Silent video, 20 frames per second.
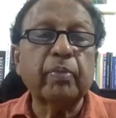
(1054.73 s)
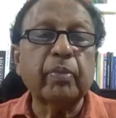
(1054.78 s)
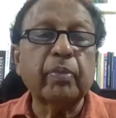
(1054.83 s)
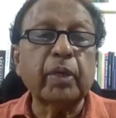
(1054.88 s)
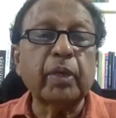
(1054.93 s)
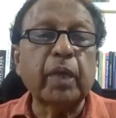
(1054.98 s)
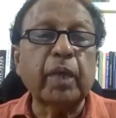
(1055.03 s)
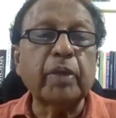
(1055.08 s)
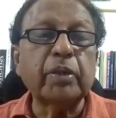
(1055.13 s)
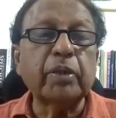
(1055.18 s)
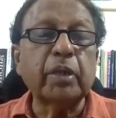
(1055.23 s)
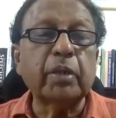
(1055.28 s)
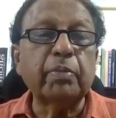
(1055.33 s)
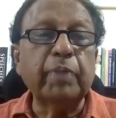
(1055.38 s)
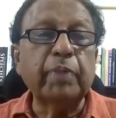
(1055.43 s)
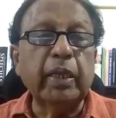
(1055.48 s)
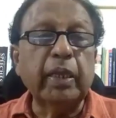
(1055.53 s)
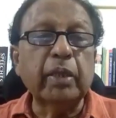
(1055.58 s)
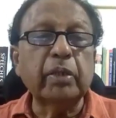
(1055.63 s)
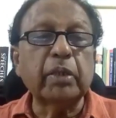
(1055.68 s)
The answer
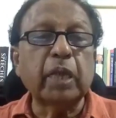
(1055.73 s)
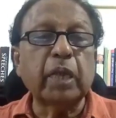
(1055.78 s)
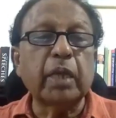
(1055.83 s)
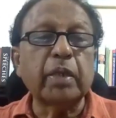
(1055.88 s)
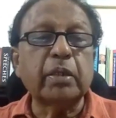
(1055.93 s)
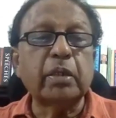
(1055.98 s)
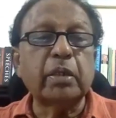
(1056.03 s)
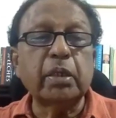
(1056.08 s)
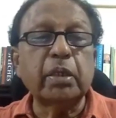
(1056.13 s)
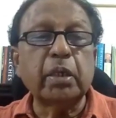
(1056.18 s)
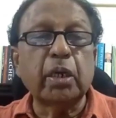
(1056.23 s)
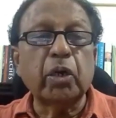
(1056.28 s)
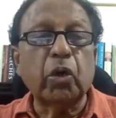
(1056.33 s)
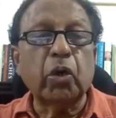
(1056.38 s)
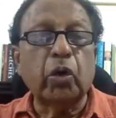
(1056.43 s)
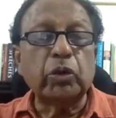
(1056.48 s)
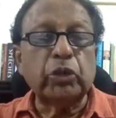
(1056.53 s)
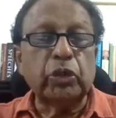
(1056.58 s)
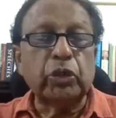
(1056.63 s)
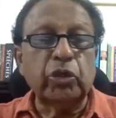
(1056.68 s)
being that the Indian
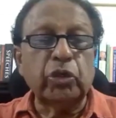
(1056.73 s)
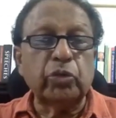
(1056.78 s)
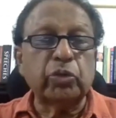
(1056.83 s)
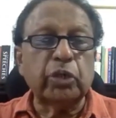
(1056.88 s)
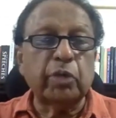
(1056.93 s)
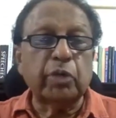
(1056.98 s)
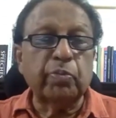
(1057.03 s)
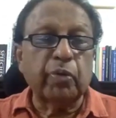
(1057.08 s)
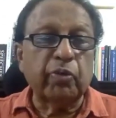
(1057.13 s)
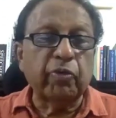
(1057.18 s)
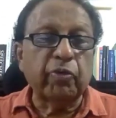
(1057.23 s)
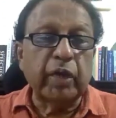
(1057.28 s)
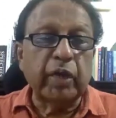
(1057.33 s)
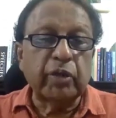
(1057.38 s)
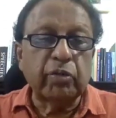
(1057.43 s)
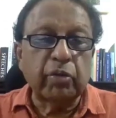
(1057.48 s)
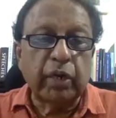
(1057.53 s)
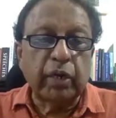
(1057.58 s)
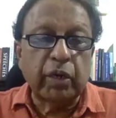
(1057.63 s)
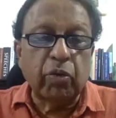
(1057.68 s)
Constitution
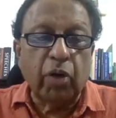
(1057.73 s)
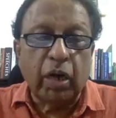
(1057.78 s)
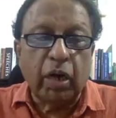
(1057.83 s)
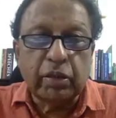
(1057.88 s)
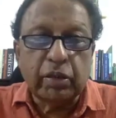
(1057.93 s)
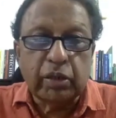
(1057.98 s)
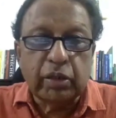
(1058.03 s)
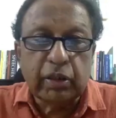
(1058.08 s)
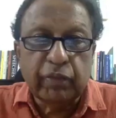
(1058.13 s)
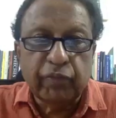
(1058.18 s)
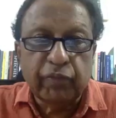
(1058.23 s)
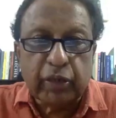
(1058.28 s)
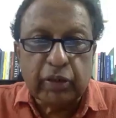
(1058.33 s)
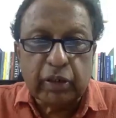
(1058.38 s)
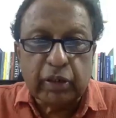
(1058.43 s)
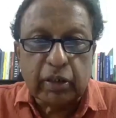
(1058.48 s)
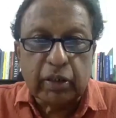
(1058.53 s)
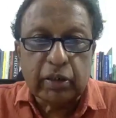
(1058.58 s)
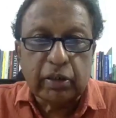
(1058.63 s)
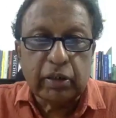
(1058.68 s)
provides for equality,
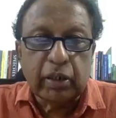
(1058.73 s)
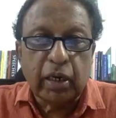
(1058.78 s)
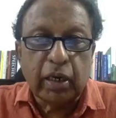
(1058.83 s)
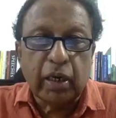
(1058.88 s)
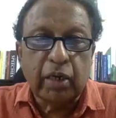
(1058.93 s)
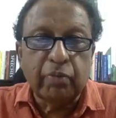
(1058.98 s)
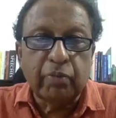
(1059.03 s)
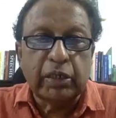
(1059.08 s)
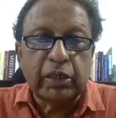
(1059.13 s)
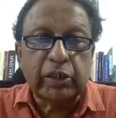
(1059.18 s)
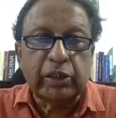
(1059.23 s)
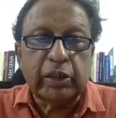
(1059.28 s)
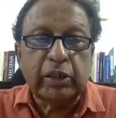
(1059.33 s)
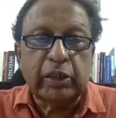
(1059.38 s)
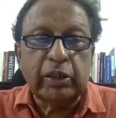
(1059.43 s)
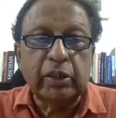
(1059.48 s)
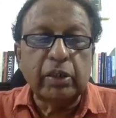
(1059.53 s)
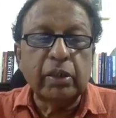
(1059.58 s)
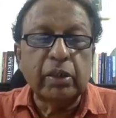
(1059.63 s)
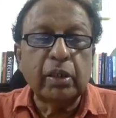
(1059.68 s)
fraternity, and
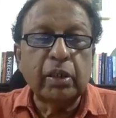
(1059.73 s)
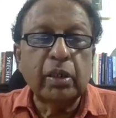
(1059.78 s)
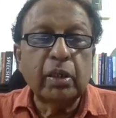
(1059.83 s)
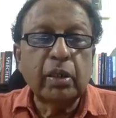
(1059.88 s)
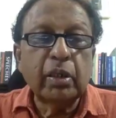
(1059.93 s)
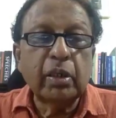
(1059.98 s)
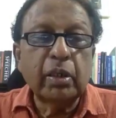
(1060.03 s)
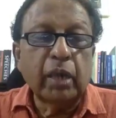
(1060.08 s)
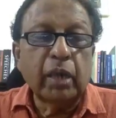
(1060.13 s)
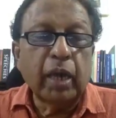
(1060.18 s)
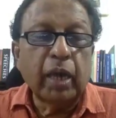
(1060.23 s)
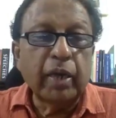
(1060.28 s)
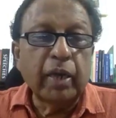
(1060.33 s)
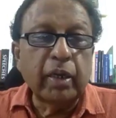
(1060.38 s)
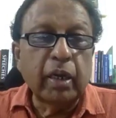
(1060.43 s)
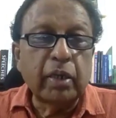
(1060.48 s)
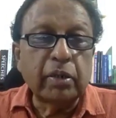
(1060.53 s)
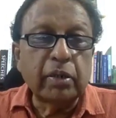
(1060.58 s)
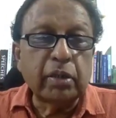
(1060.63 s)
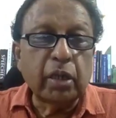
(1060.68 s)
liberty. And
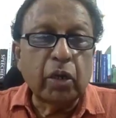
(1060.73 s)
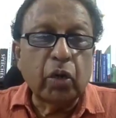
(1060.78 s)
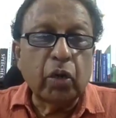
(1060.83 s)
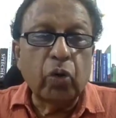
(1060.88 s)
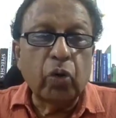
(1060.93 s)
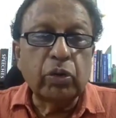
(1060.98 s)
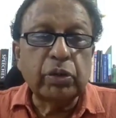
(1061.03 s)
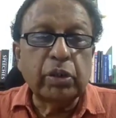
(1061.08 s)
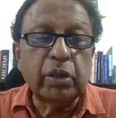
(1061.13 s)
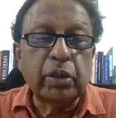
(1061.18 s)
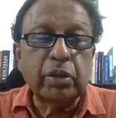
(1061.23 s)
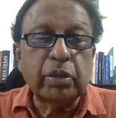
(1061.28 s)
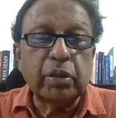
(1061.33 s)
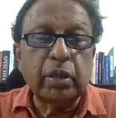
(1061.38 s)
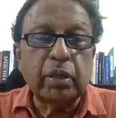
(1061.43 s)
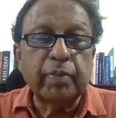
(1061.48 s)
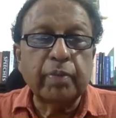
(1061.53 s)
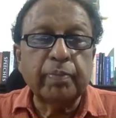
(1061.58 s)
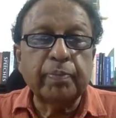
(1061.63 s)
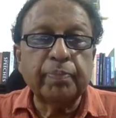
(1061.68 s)
there's a court
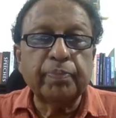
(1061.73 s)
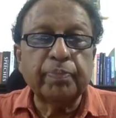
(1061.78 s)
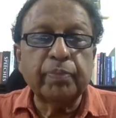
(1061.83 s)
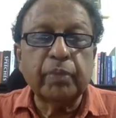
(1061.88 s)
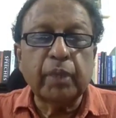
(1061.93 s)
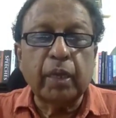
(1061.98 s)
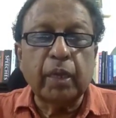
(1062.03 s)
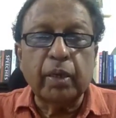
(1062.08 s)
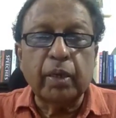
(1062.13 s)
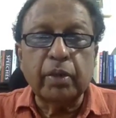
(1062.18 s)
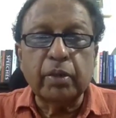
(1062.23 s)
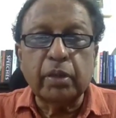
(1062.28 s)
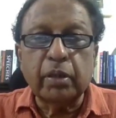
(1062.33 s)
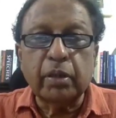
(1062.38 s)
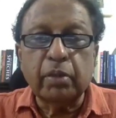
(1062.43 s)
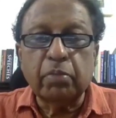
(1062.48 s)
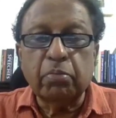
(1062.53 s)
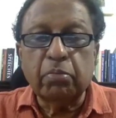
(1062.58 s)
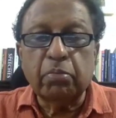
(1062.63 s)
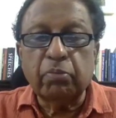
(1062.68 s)
system, there is
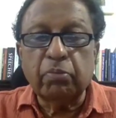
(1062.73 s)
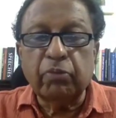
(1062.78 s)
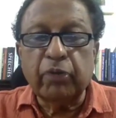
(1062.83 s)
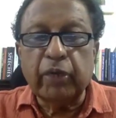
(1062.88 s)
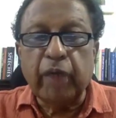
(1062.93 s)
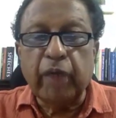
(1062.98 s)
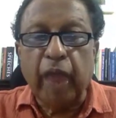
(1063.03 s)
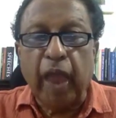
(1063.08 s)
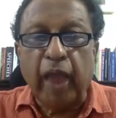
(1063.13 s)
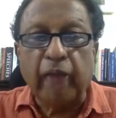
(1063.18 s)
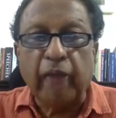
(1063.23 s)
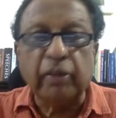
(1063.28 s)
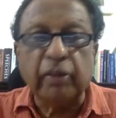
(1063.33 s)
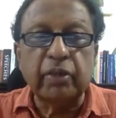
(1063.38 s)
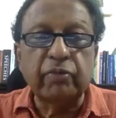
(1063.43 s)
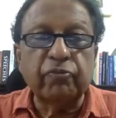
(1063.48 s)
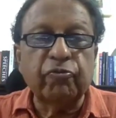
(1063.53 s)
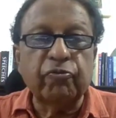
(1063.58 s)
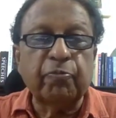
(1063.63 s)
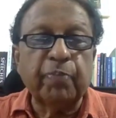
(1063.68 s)
a very
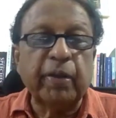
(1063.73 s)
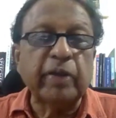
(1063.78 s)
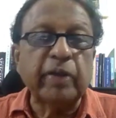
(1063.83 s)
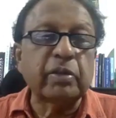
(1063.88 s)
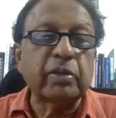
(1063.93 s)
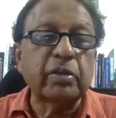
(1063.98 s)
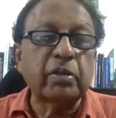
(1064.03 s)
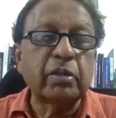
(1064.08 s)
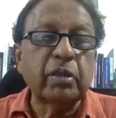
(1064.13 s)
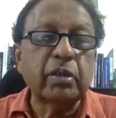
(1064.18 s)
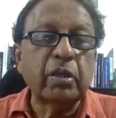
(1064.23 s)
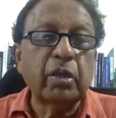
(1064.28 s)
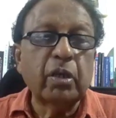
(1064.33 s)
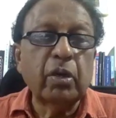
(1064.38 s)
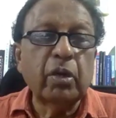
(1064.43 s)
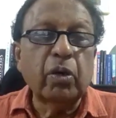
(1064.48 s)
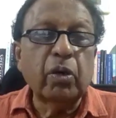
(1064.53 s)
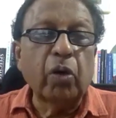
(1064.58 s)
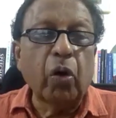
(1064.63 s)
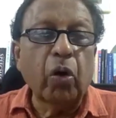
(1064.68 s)
active press.
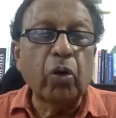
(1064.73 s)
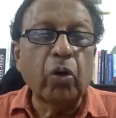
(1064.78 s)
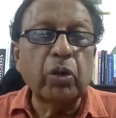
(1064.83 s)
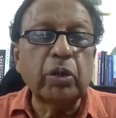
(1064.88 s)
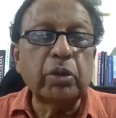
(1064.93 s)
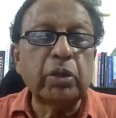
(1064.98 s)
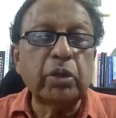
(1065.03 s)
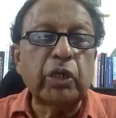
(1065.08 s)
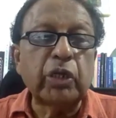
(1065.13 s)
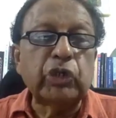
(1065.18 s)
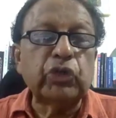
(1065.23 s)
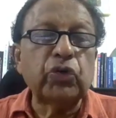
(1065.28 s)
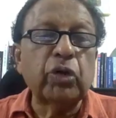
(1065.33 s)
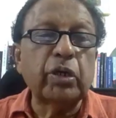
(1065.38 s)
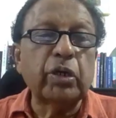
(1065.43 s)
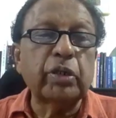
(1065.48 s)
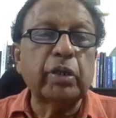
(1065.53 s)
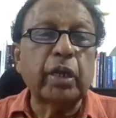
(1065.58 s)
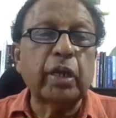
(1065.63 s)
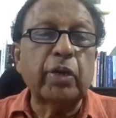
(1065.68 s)
All these
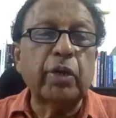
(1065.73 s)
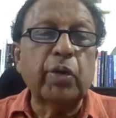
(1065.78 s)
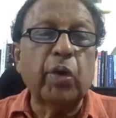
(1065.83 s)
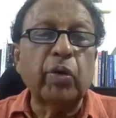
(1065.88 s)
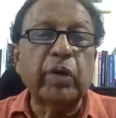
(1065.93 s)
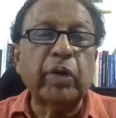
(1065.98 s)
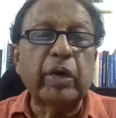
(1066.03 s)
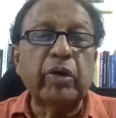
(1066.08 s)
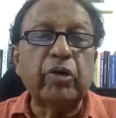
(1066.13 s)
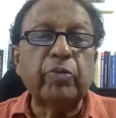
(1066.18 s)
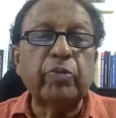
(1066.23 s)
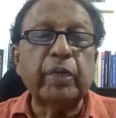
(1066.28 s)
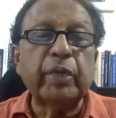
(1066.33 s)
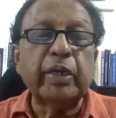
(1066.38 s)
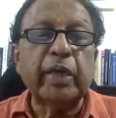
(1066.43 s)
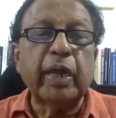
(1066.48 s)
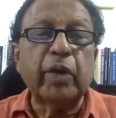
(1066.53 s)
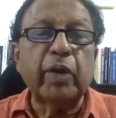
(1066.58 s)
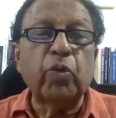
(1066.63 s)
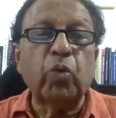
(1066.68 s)
ensure that no
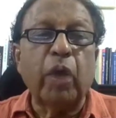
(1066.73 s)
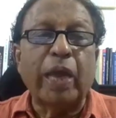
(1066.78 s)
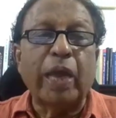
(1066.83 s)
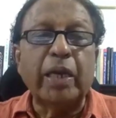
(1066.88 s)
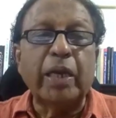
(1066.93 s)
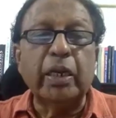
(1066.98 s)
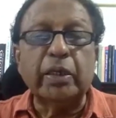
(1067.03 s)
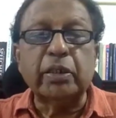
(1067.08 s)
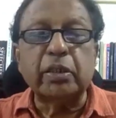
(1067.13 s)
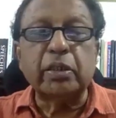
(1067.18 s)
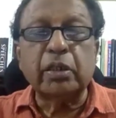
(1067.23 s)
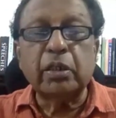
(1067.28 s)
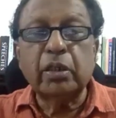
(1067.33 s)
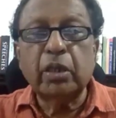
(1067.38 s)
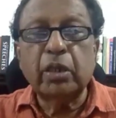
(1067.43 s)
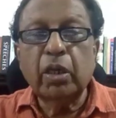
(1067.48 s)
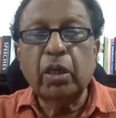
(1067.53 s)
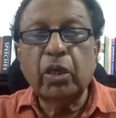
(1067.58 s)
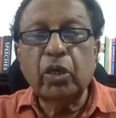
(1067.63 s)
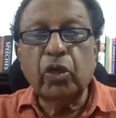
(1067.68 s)
government can violate
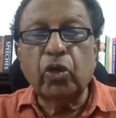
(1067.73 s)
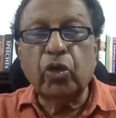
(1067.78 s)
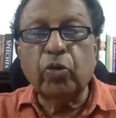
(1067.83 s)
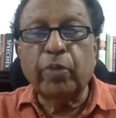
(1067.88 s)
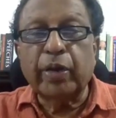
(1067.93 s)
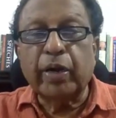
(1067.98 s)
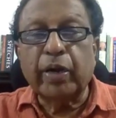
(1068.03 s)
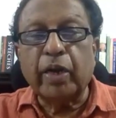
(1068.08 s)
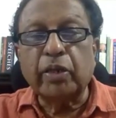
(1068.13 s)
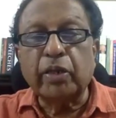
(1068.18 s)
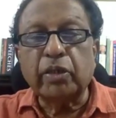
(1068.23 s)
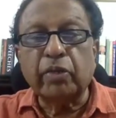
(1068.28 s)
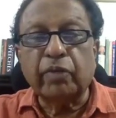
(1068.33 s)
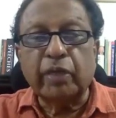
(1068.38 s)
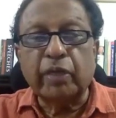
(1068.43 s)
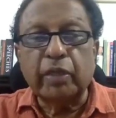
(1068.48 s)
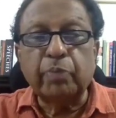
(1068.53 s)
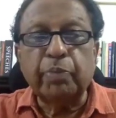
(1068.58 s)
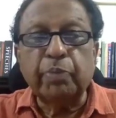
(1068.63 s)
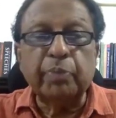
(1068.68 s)
human rights of
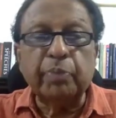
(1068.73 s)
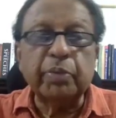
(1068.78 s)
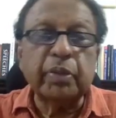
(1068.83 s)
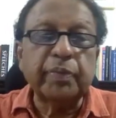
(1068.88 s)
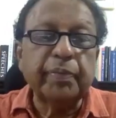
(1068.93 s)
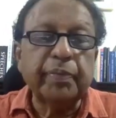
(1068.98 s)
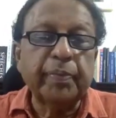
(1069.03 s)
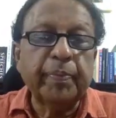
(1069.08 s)
other people.